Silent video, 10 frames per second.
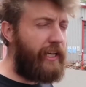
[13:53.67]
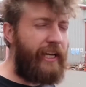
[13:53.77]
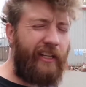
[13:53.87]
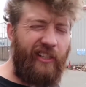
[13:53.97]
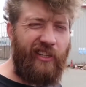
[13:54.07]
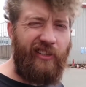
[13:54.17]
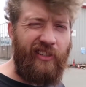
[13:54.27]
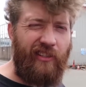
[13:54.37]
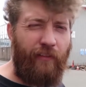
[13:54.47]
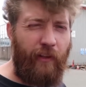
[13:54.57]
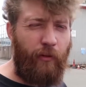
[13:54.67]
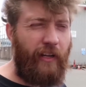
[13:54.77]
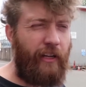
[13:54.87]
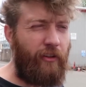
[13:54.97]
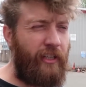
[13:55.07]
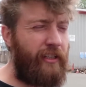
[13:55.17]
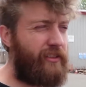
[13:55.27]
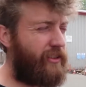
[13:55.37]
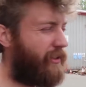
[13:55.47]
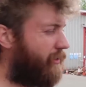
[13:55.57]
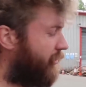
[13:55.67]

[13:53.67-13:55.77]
the air conditioning stuff they would have had on it. So